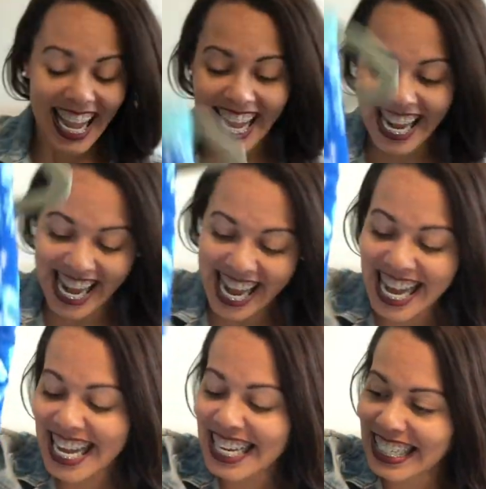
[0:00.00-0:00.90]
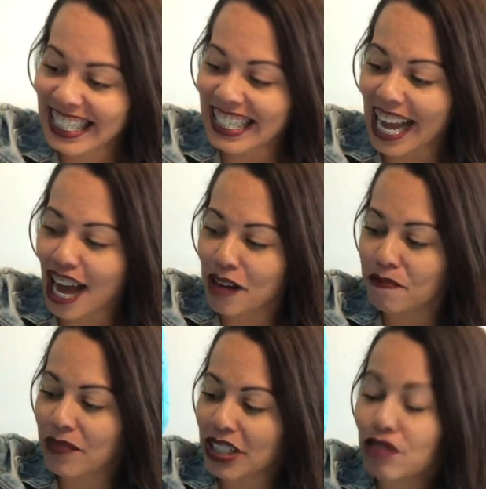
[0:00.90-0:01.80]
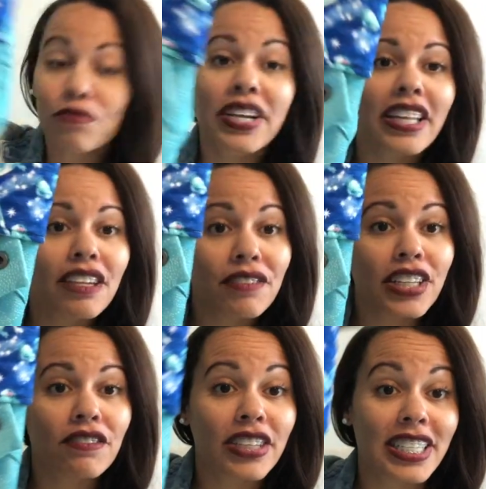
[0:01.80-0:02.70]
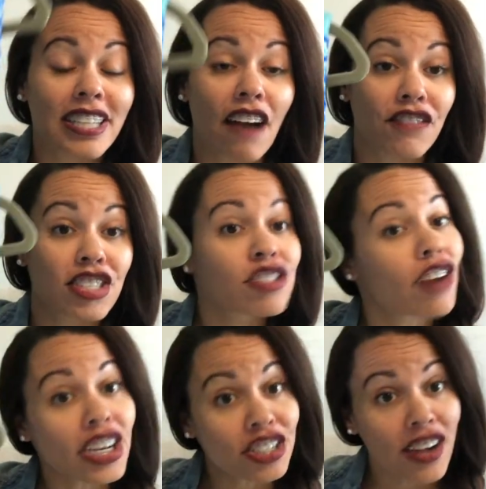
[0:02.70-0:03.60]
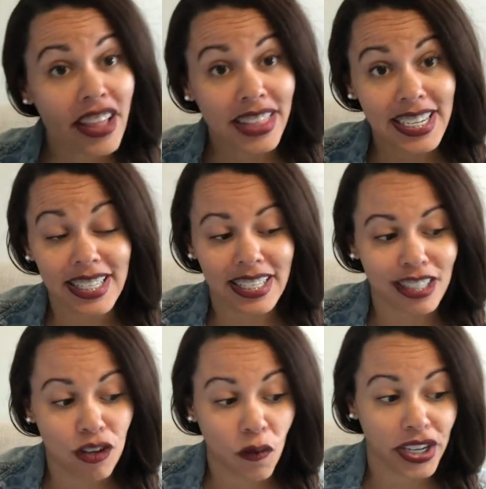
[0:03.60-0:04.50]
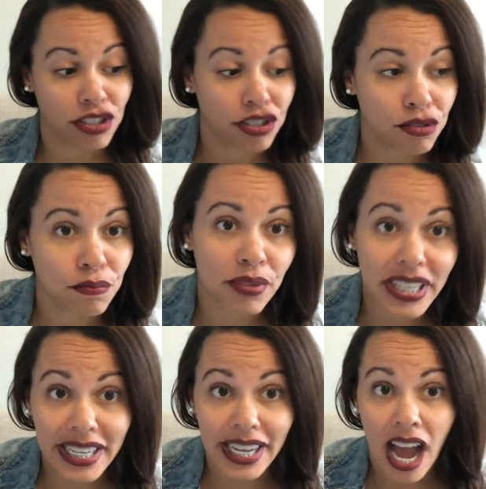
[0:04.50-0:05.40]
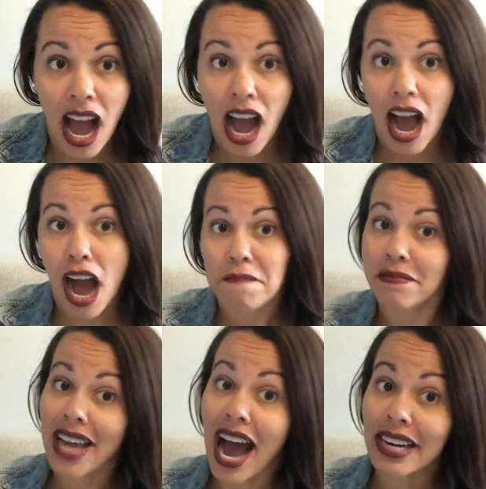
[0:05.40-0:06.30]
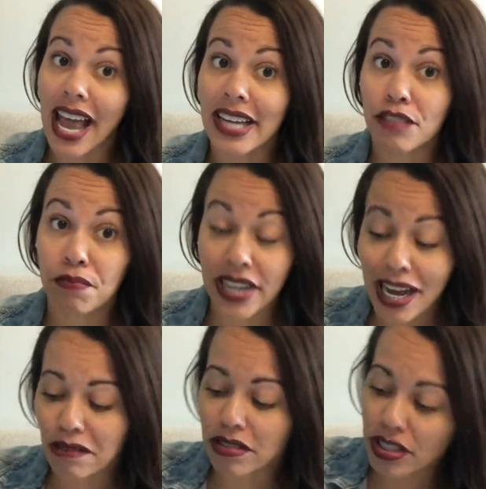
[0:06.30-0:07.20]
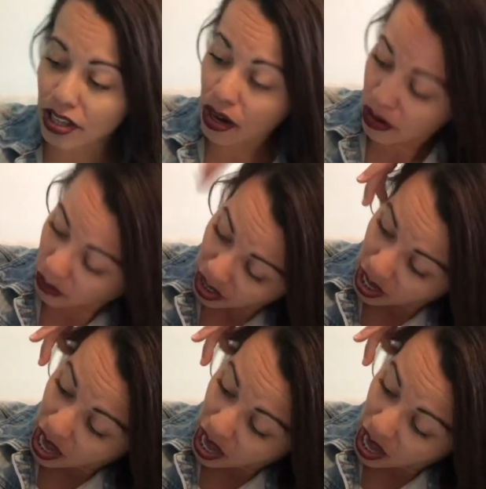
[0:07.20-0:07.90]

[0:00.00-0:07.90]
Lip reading: And it's really soft. The structure on this is going to be not as pronounced. So